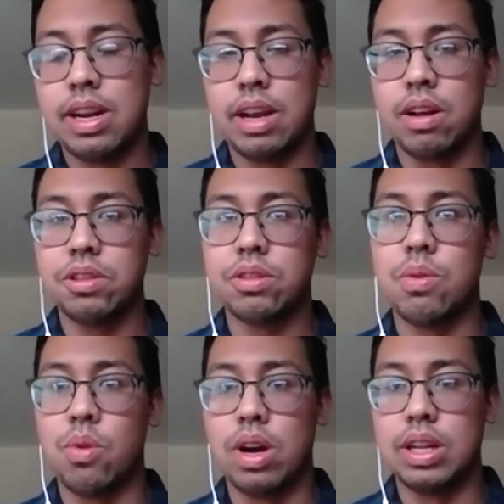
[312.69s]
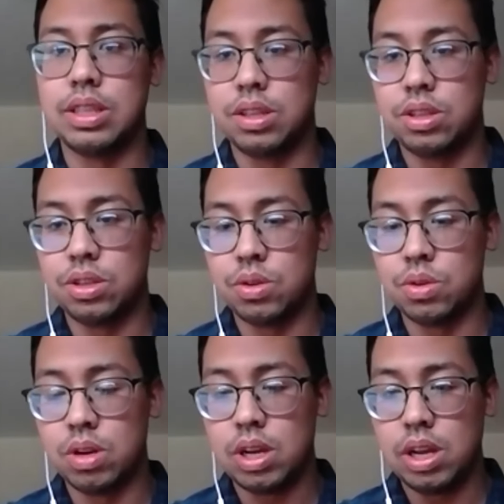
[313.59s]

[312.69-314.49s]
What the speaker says: I also wanted to